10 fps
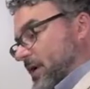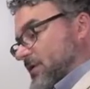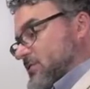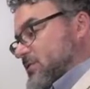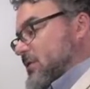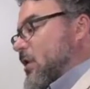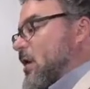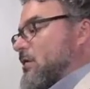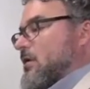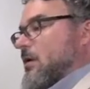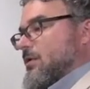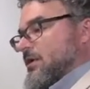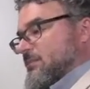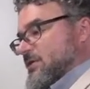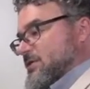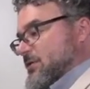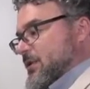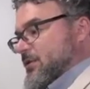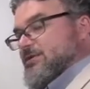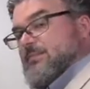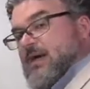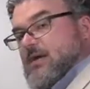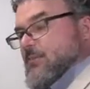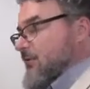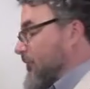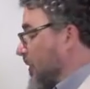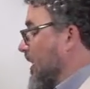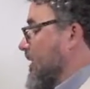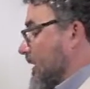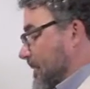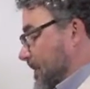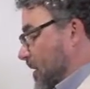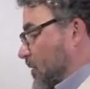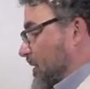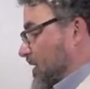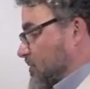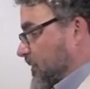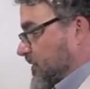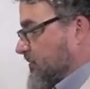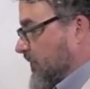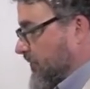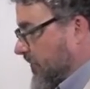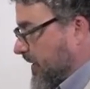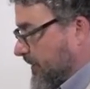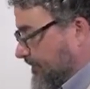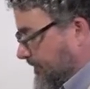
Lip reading: want to use an Autoload and the material is amenable for it, by all means, please feel free.